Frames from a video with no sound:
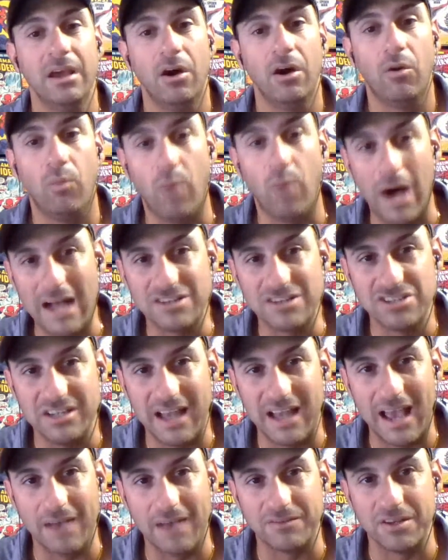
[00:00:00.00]

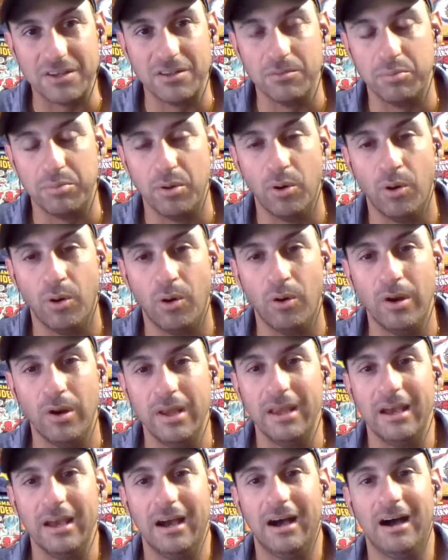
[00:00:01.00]
watching After the Pull.
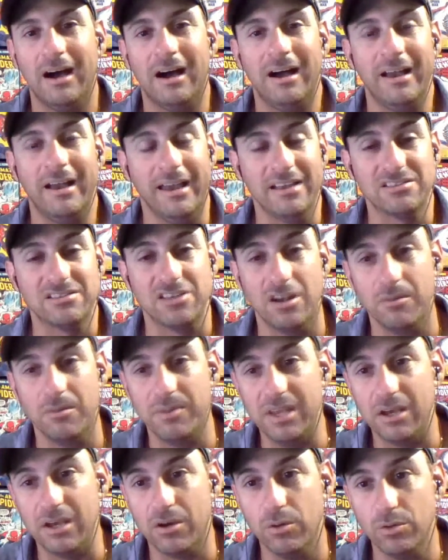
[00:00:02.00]
It's going to
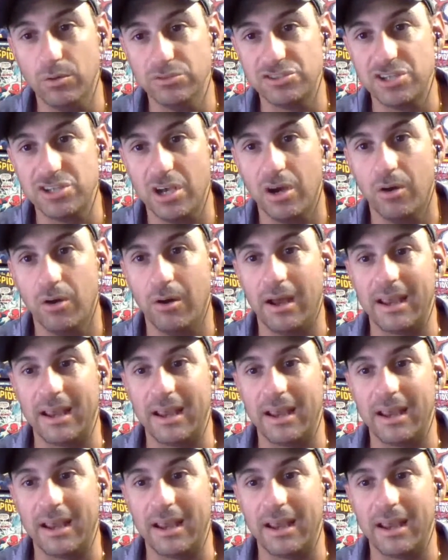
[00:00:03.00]
be a cool show.